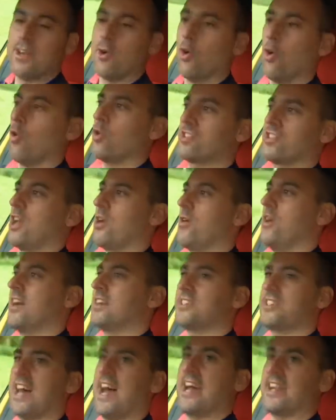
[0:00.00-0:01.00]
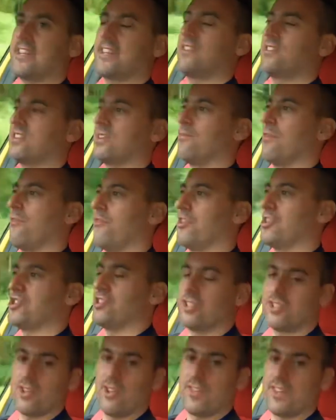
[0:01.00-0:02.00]
also has had some
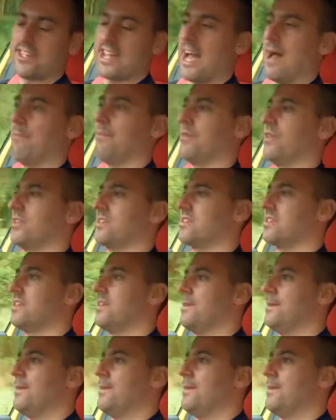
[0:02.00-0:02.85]
revisions on the dampeners.